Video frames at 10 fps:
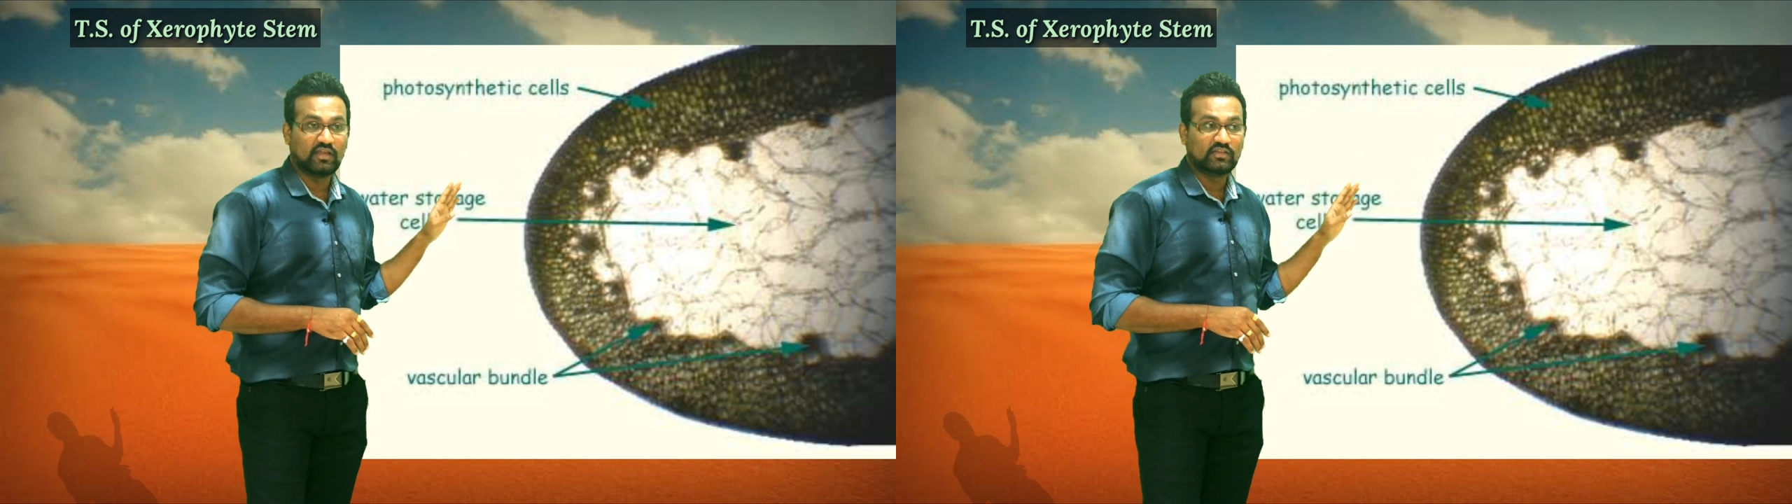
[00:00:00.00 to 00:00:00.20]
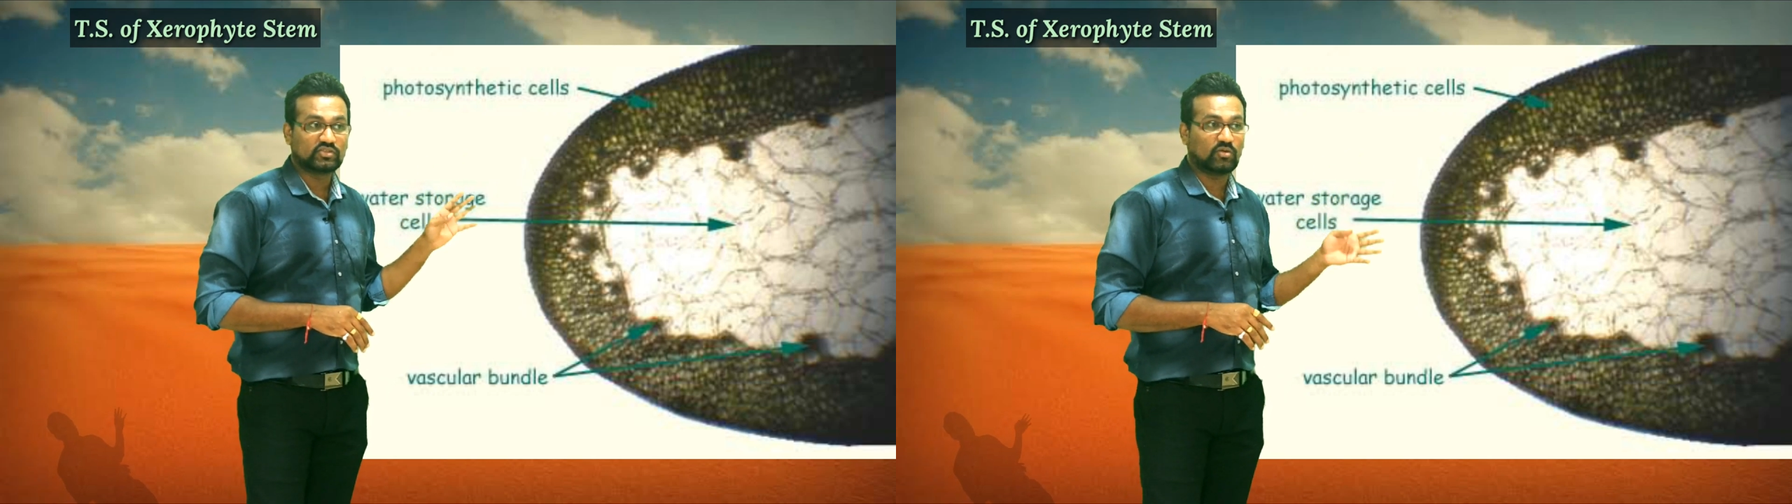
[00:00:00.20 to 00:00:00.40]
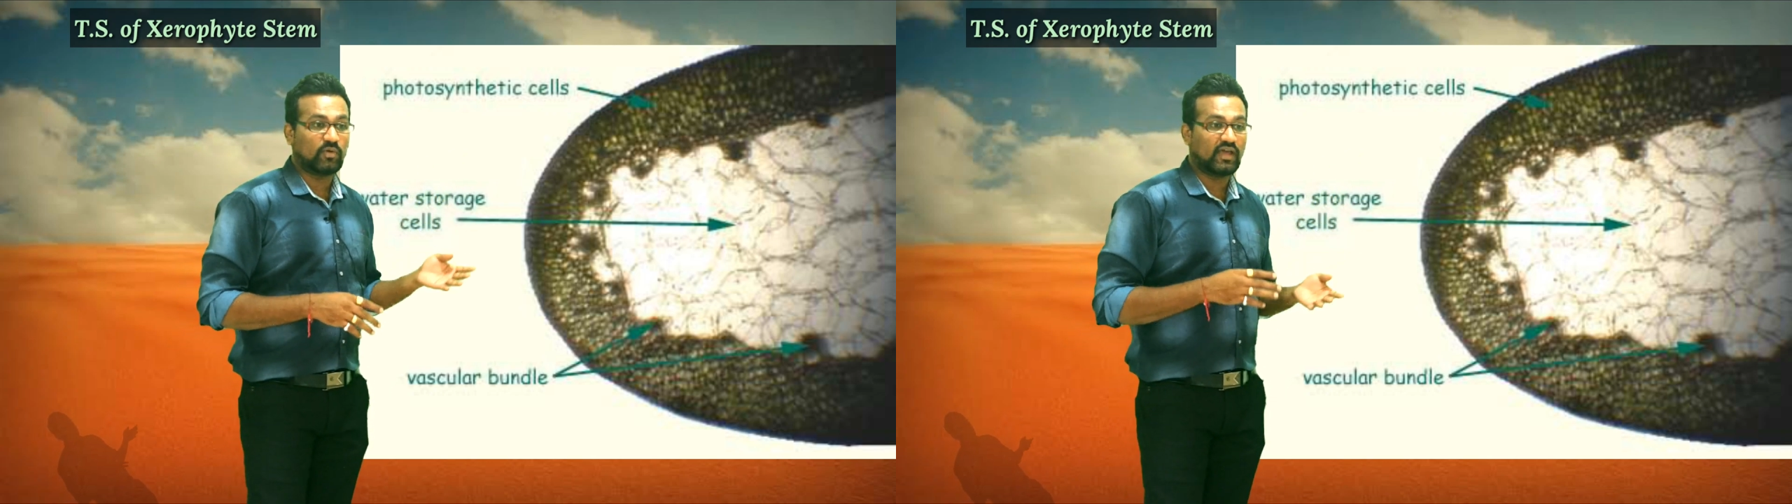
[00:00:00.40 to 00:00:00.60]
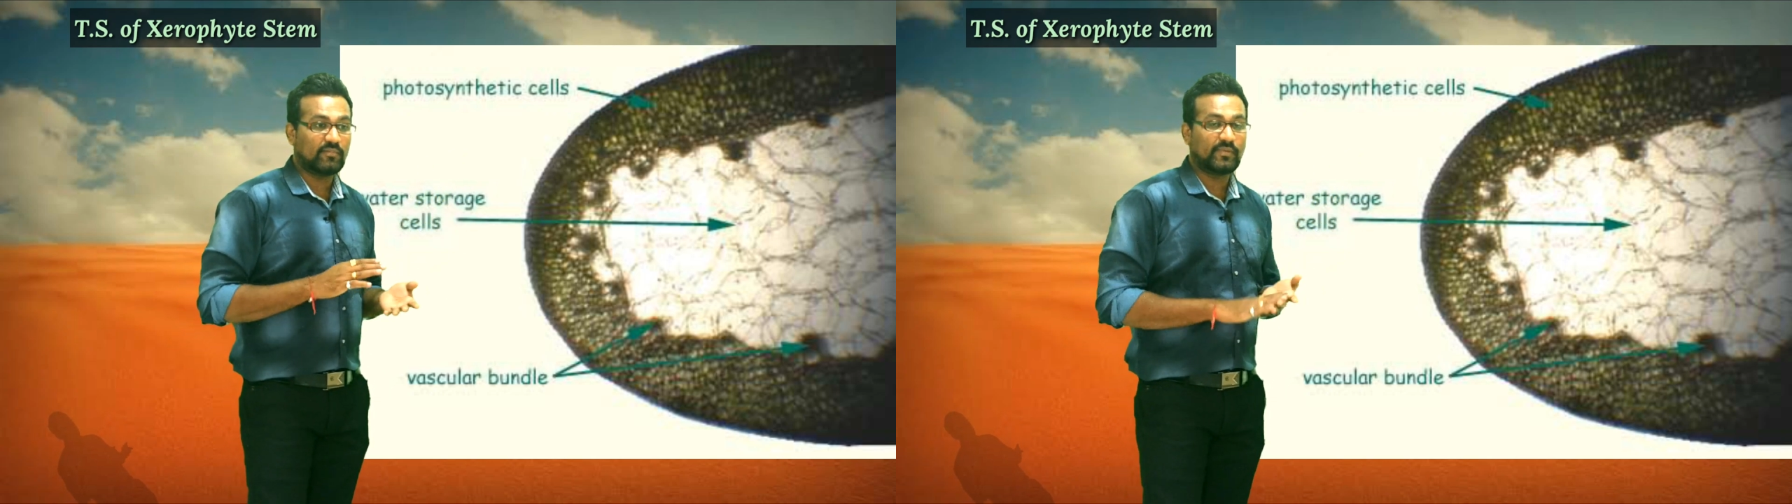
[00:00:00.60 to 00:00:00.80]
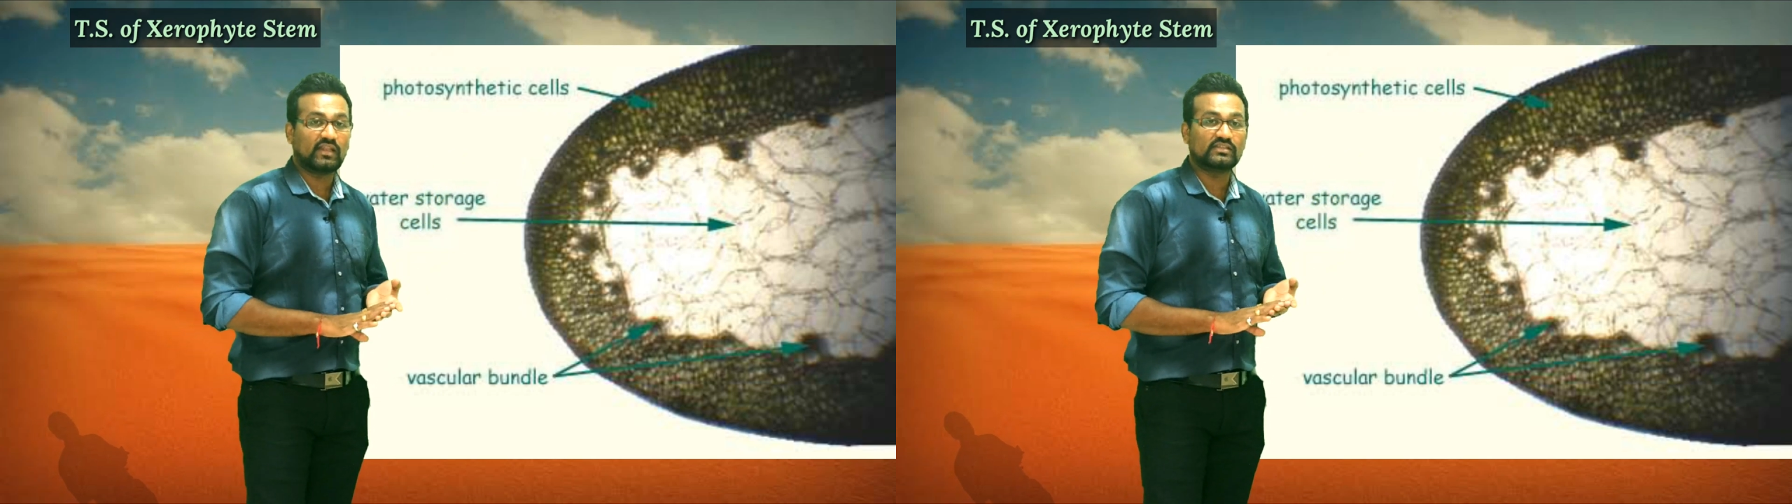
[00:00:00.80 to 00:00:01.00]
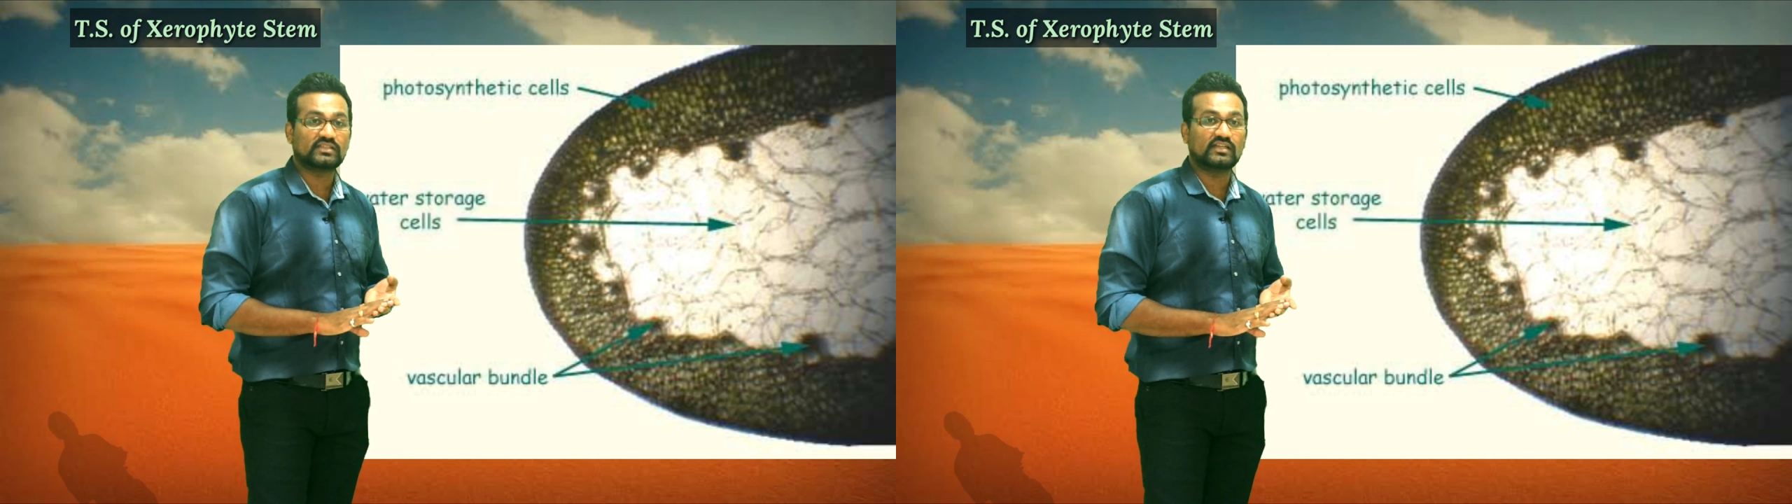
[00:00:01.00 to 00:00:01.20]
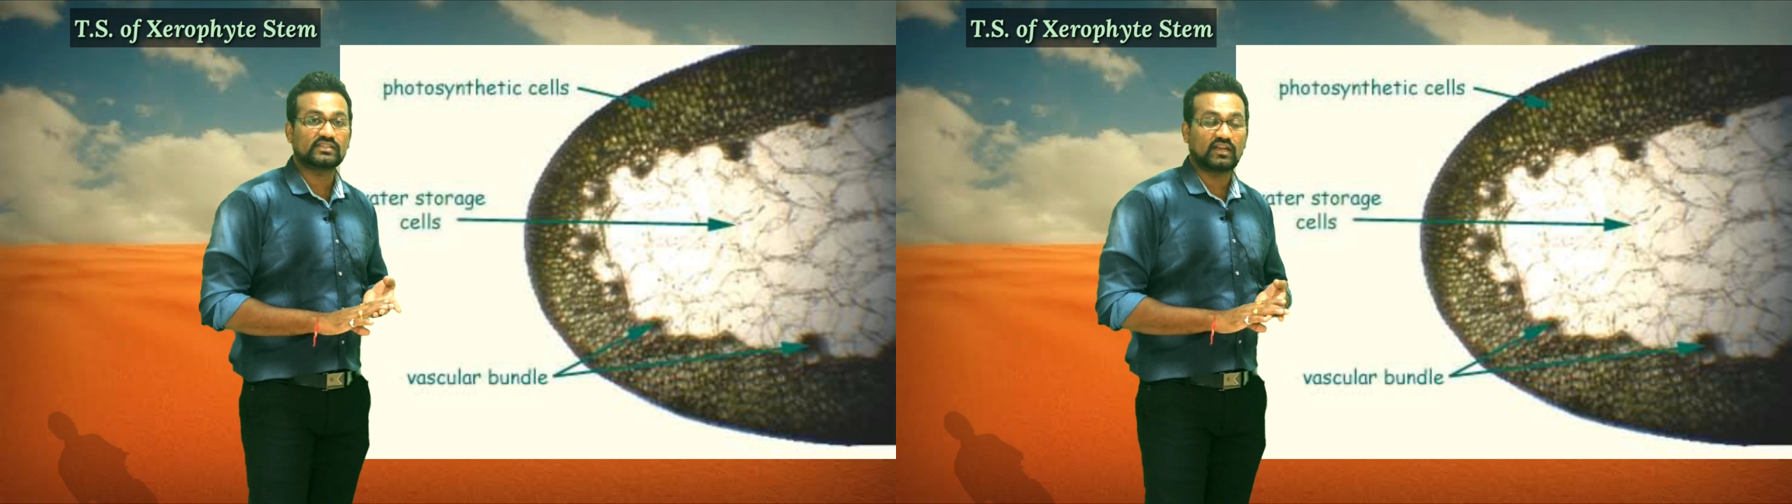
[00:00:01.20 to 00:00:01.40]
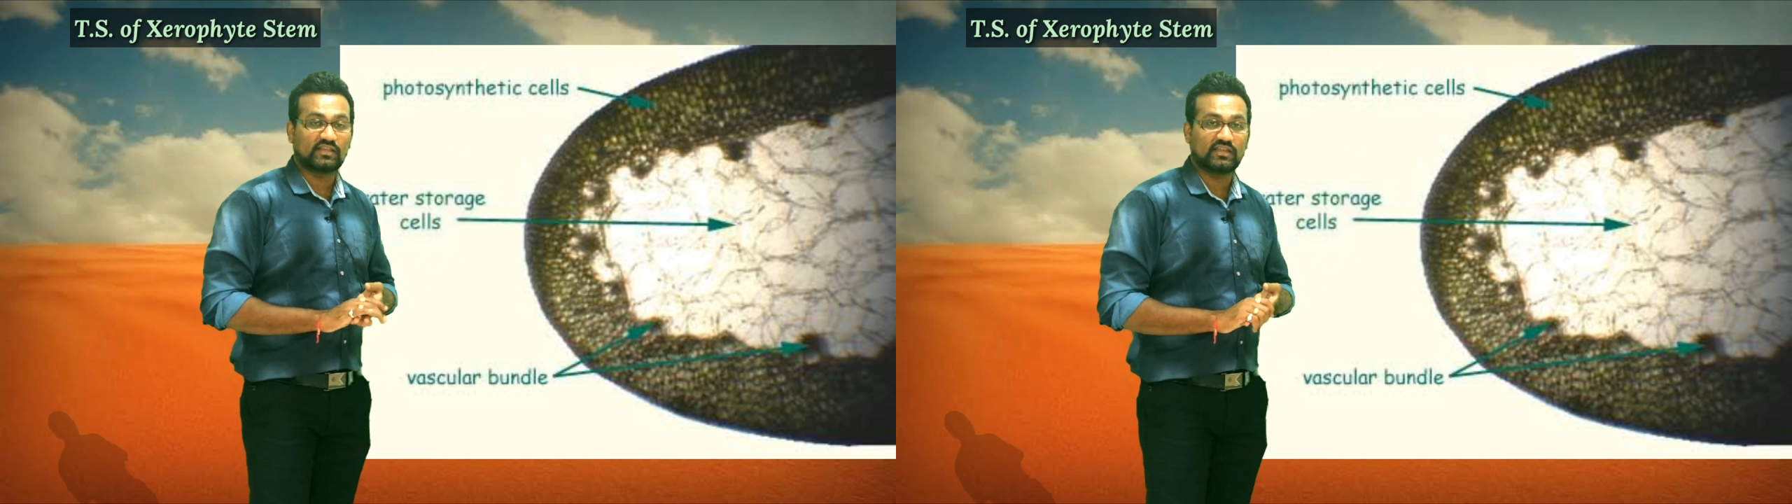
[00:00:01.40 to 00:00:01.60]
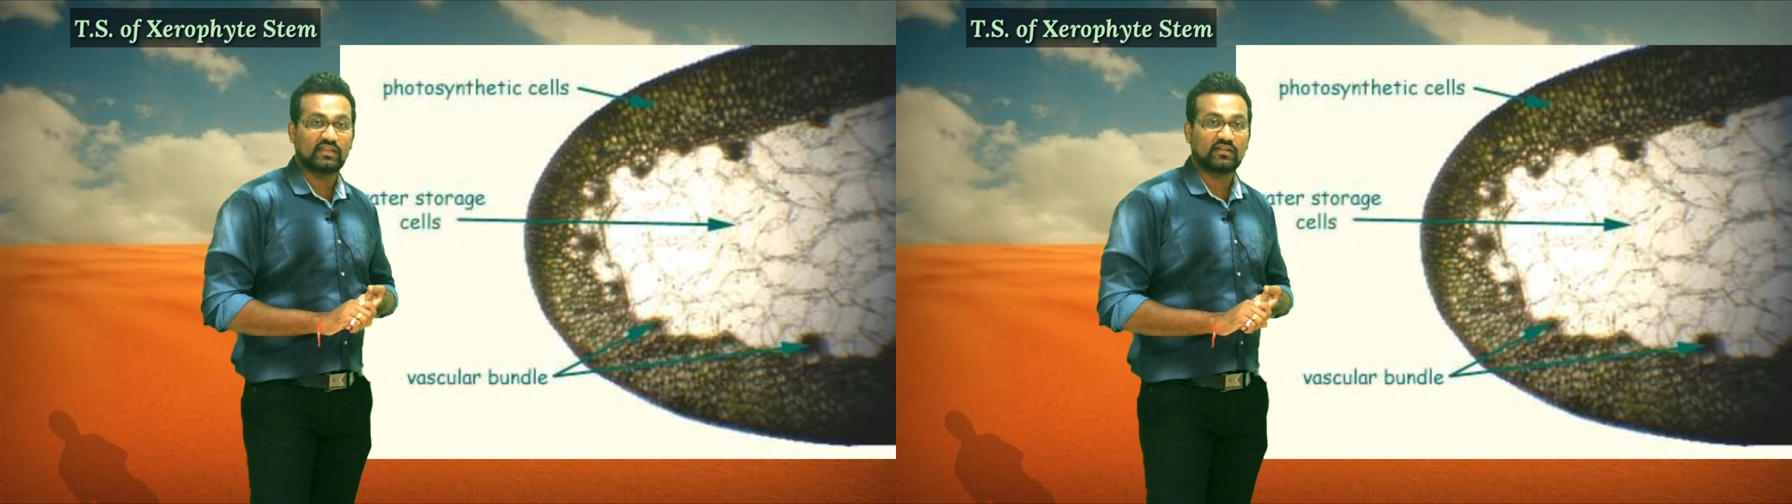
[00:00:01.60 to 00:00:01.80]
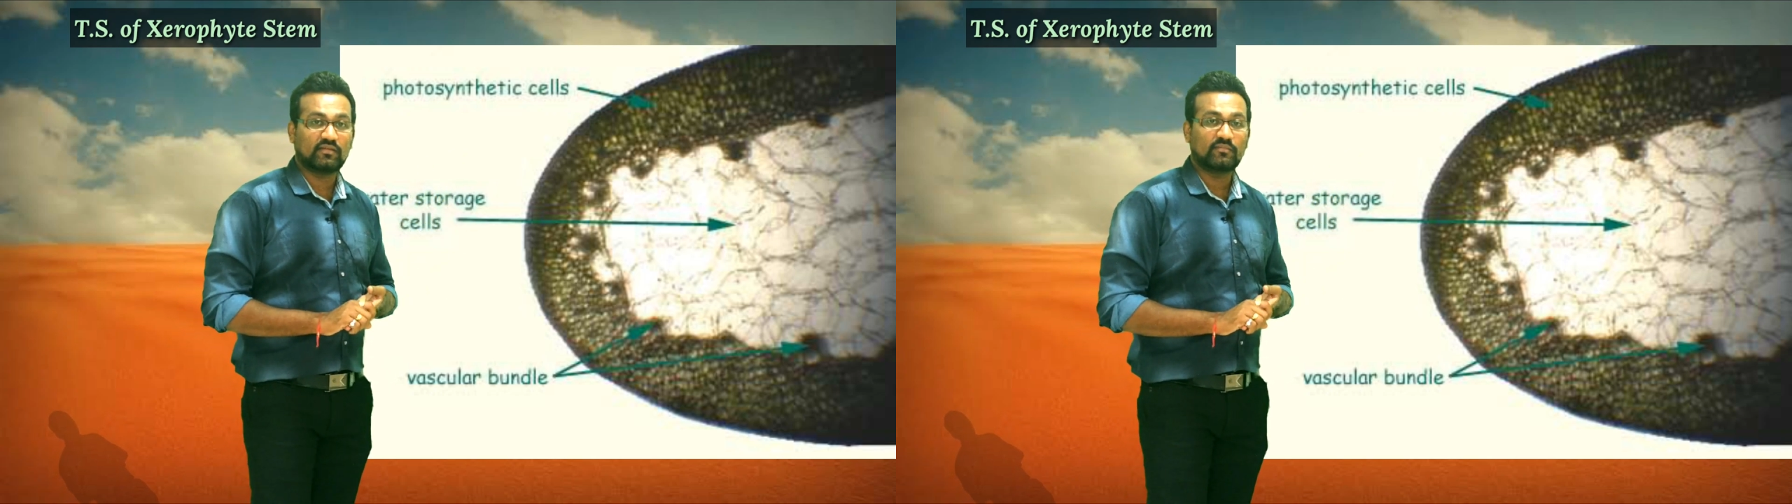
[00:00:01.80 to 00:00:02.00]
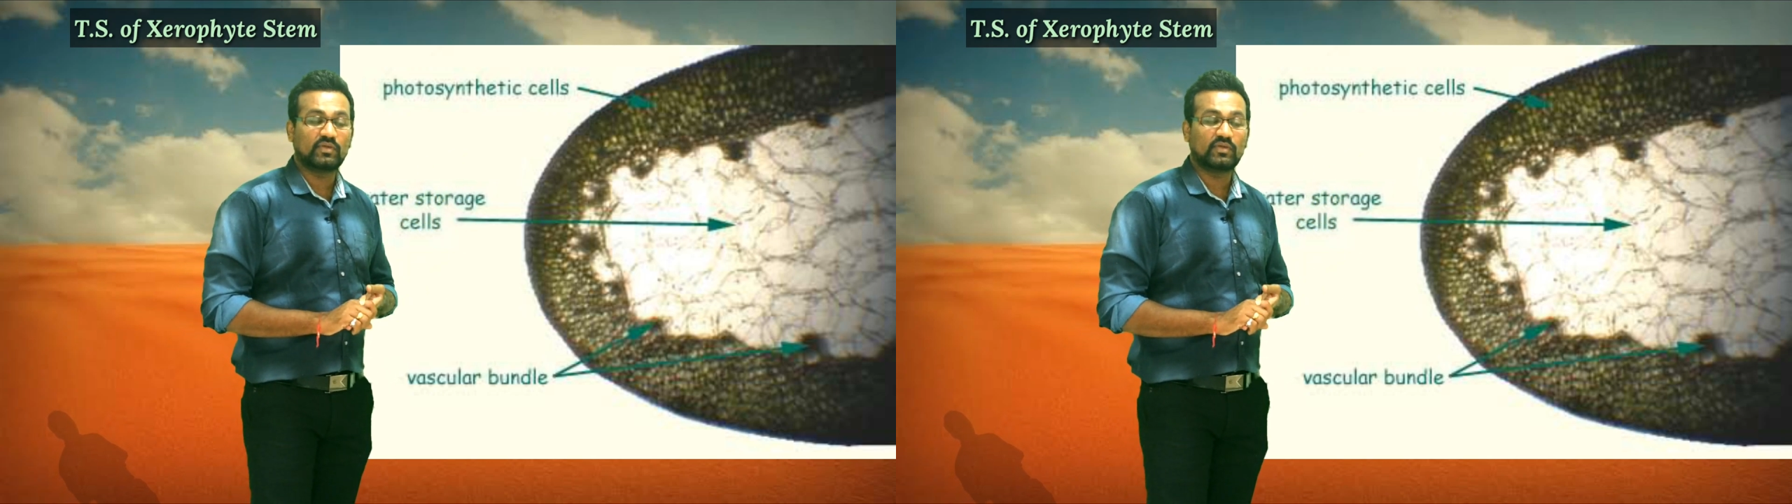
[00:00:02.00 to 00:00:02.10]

So why palisades are here?